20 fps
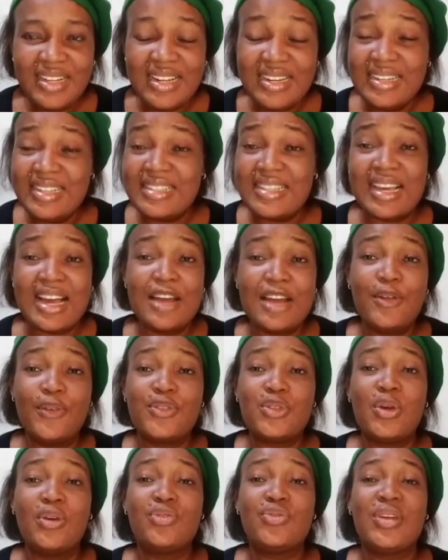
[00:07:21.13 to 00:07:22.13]
This is the kind of
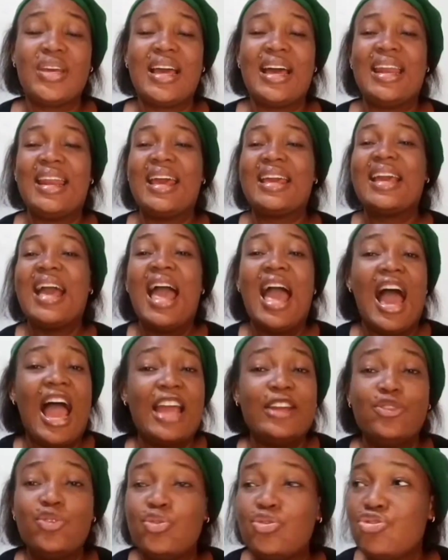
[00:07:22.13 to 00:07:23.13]
soft drink I like.
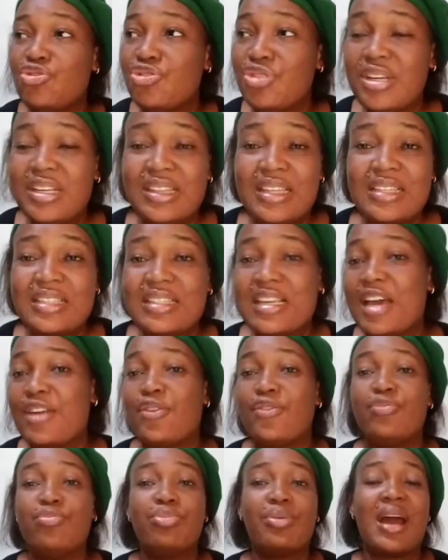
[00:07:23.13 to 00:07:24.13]
I don't drink this kind
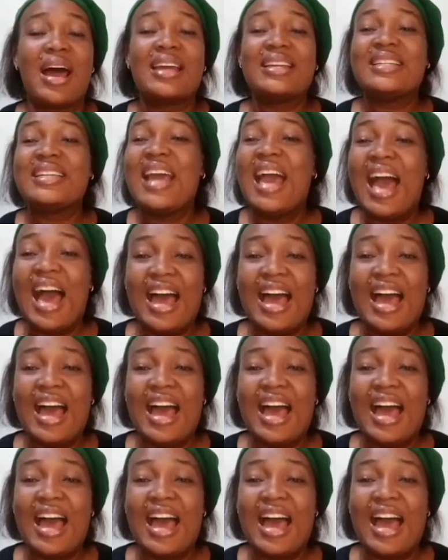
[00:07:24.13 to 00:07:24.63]
of brand.